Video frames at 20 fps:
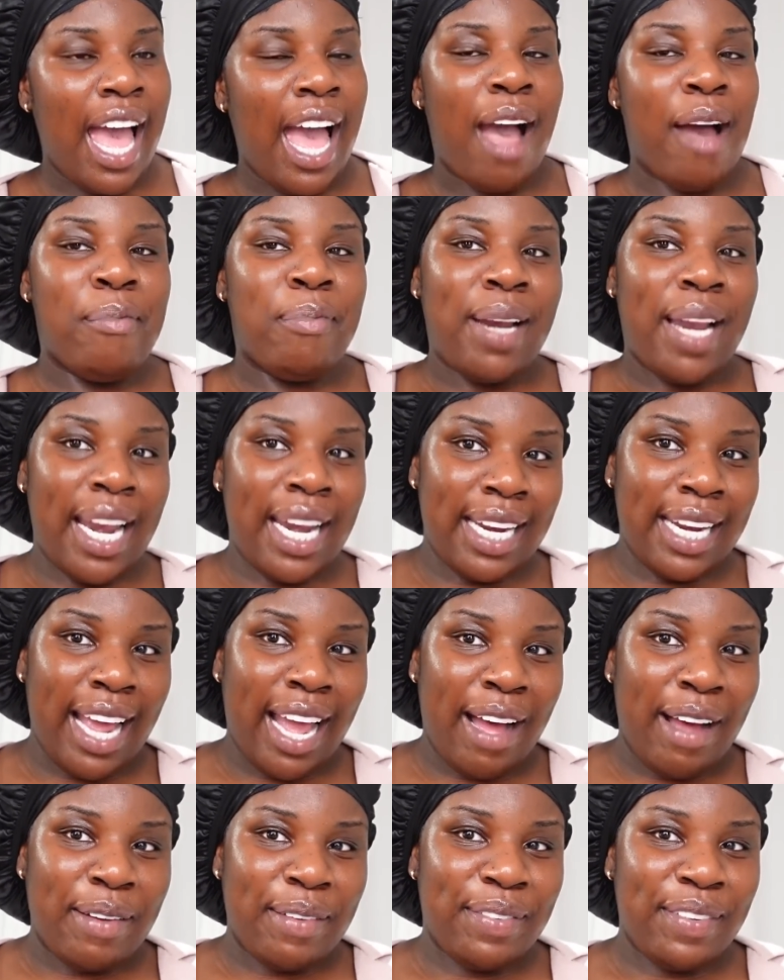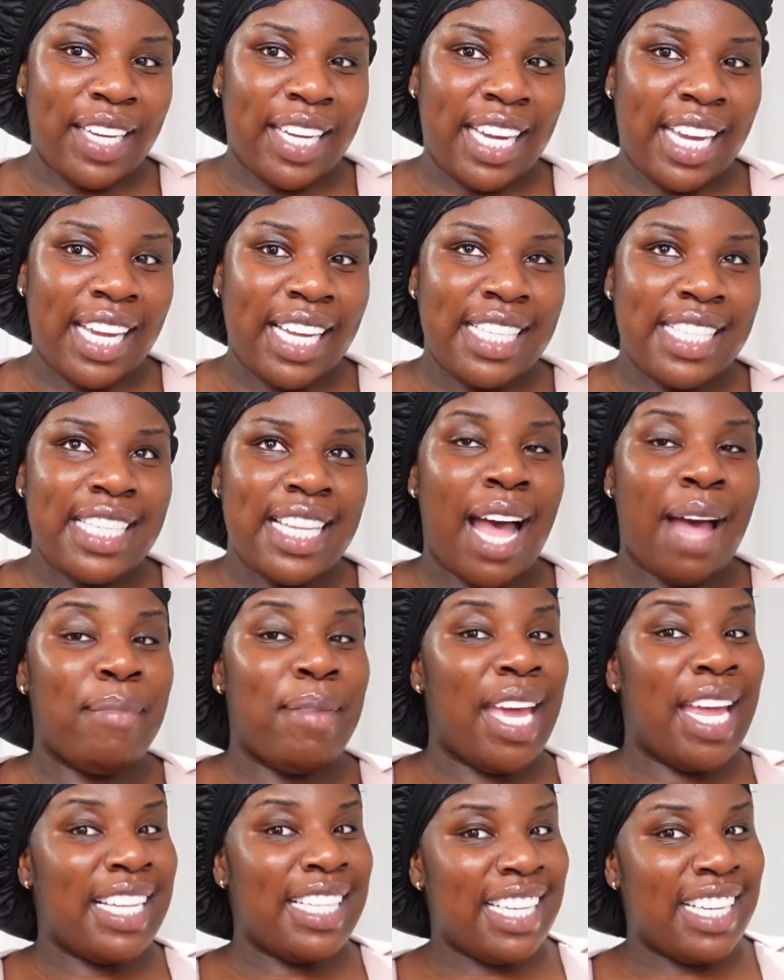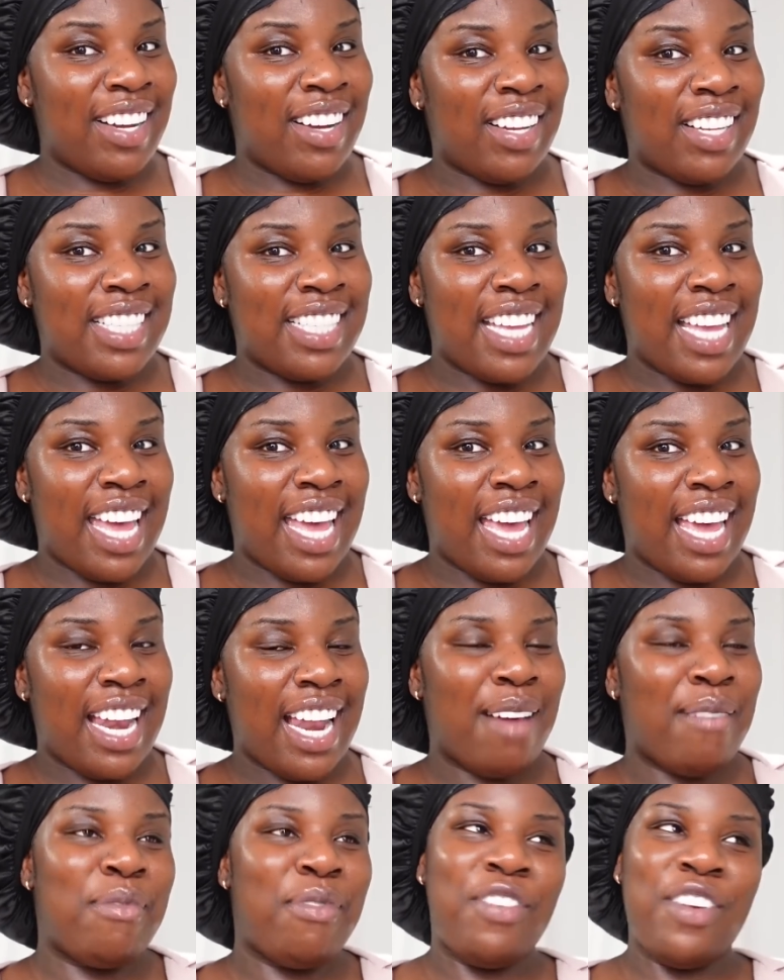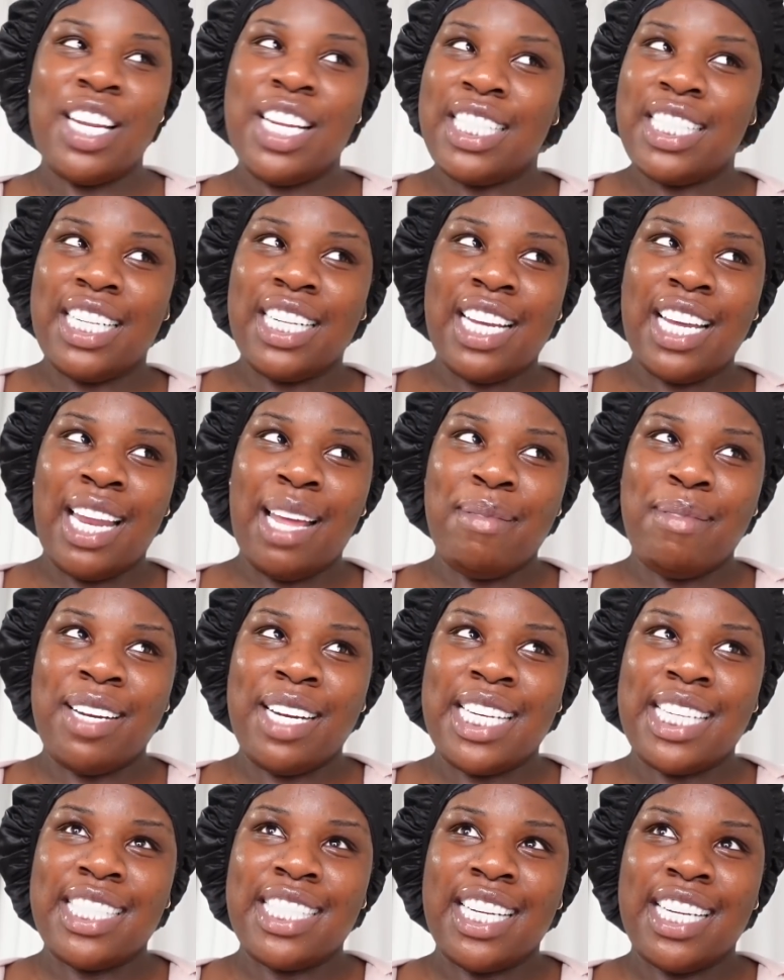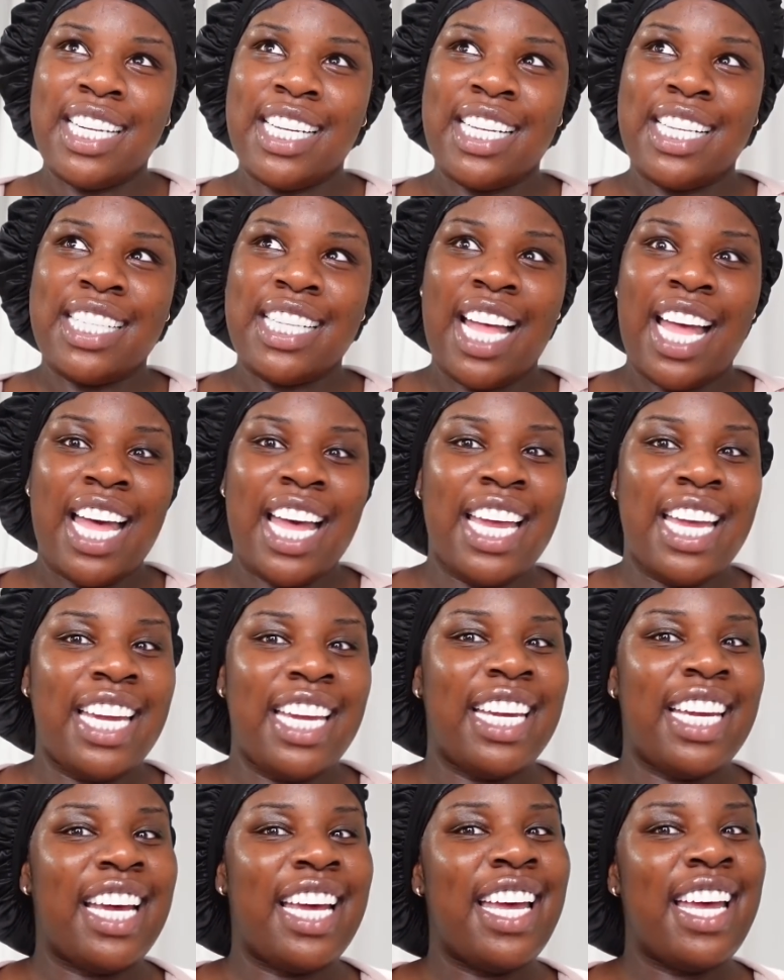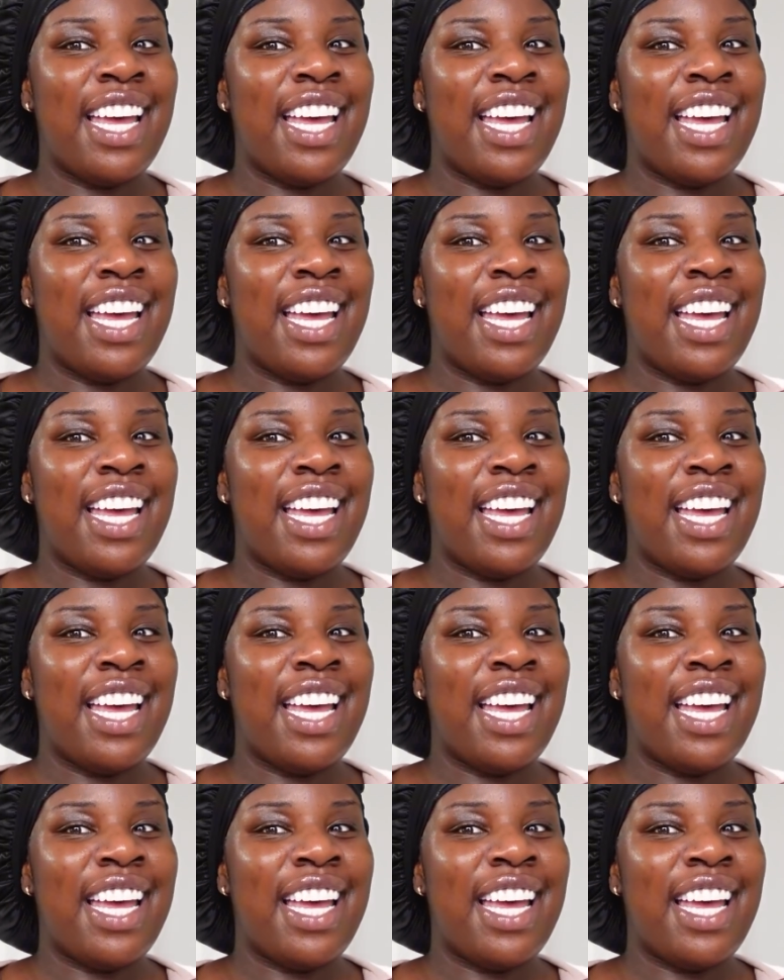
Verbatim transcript: I'm planning outfits. I'm editing content. I'm finishing collaborations. Like,